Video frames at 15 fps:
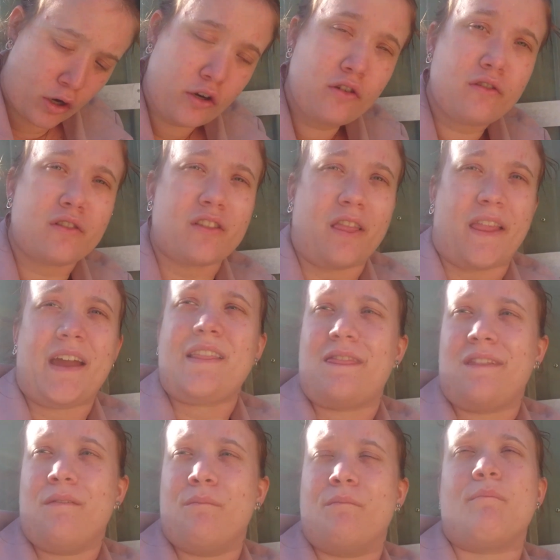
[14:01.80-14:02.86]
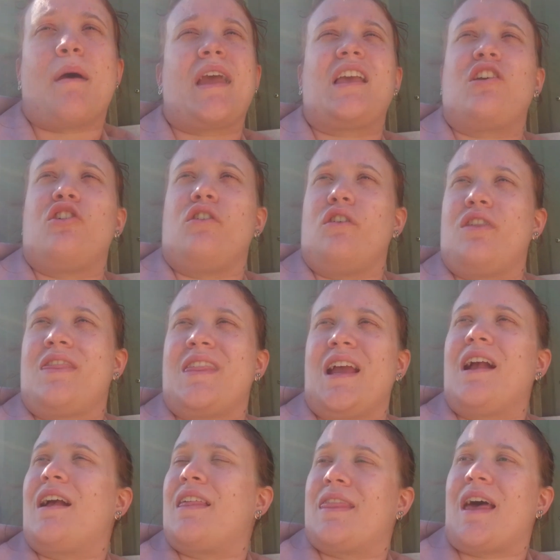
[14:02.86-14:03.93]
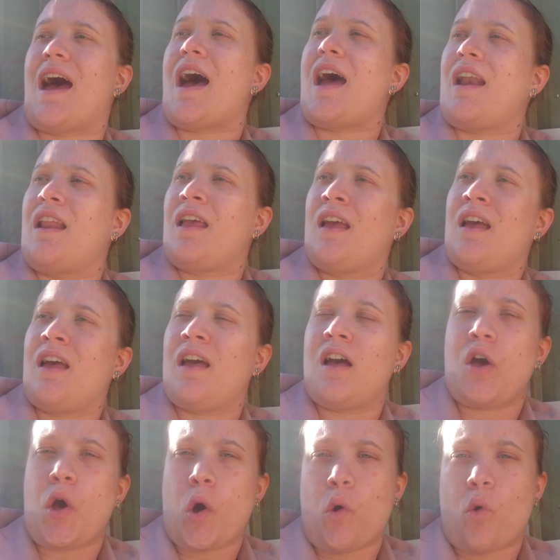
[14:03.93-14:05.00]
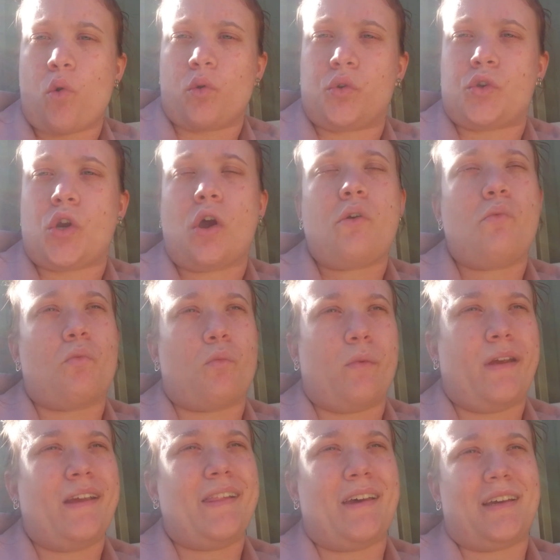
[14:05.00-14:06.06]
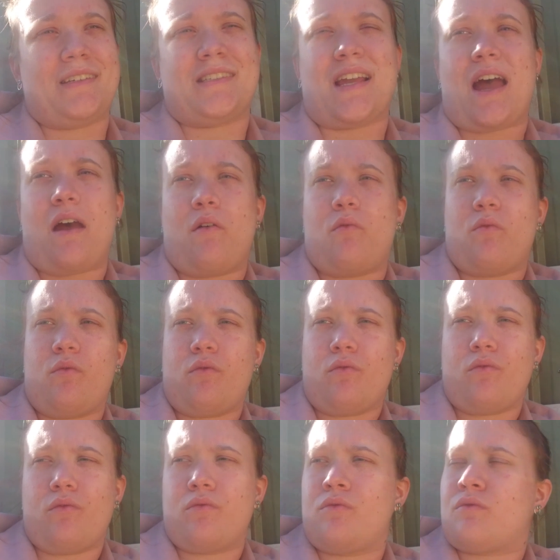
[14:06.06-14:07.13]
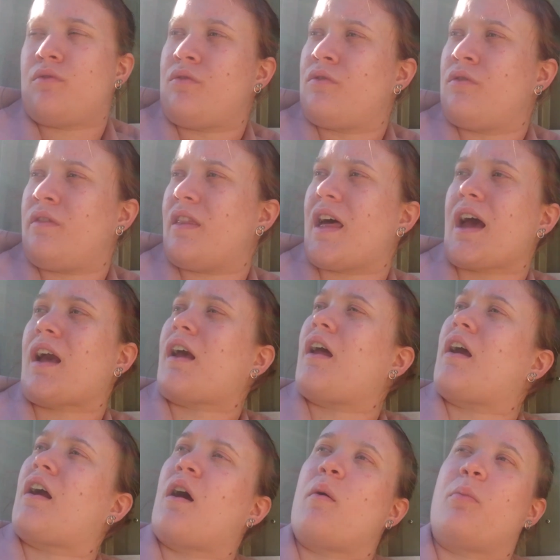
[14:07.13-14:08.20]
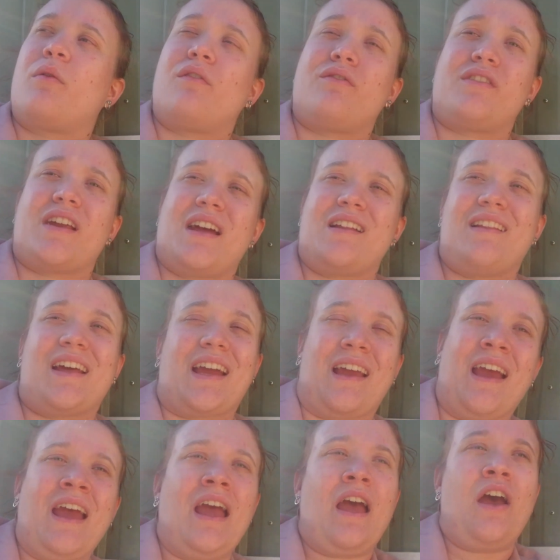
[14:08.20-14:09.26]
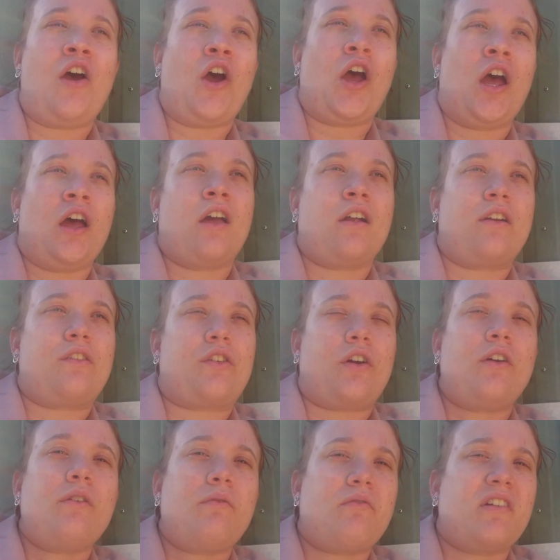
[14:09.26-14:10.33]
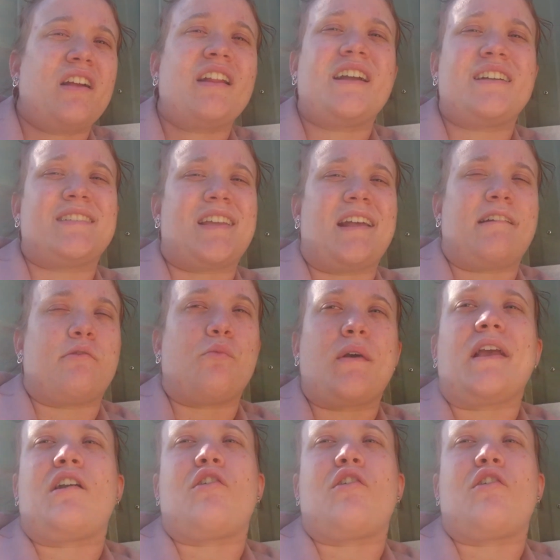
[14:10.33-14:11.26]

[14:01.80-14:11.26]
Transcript: don't let them make you think that, or don't realize that a couple of days, don't realize that a week